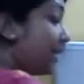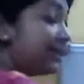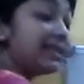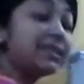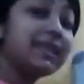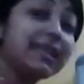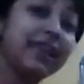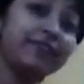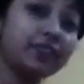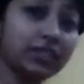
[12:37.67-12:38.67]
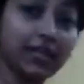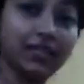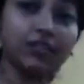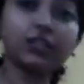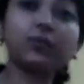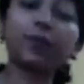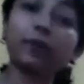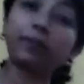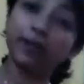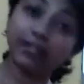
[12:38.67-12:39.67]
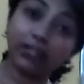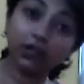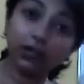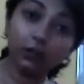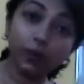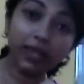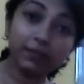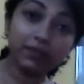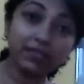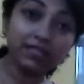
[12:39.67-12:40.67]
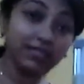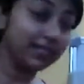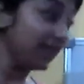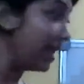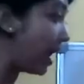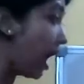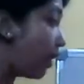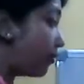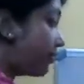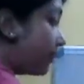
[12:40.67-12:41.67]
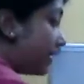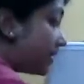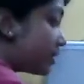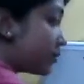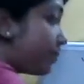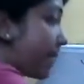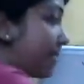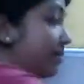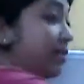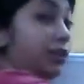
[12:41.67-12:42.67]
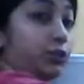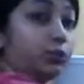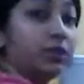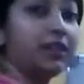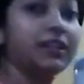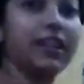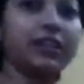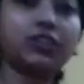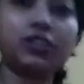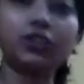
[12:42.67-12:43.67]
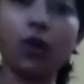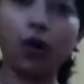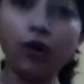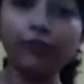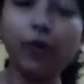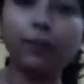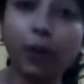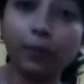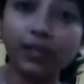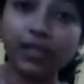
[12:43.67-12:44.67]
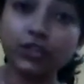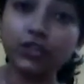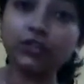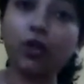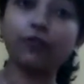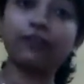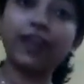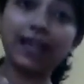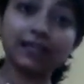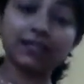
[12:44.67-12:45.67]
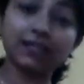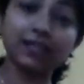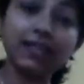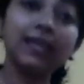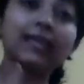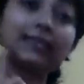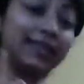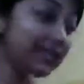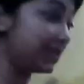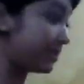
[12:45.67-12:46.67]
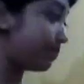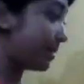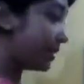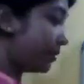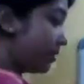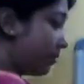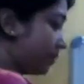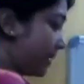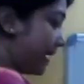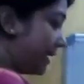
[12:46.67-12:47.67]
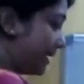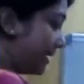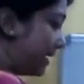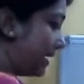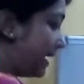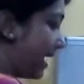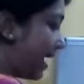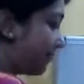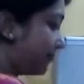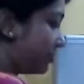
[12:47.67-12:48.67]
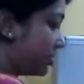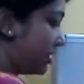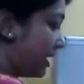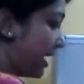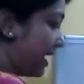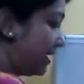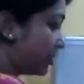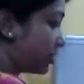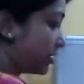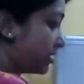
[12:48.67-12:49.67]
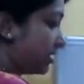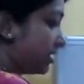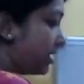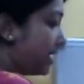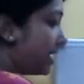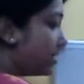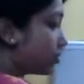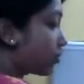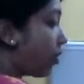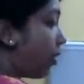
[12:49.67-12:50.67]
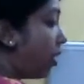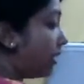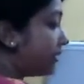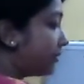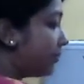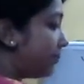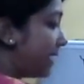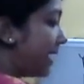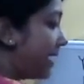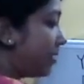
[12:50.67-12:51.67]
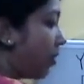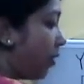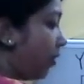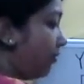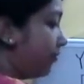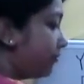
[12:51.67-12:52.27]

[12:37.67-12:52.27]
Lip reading: This EFGH is perpendicular to ABCD. However, it is parallel to the direction of propagation of light. This particular plane EFGH is called the plane of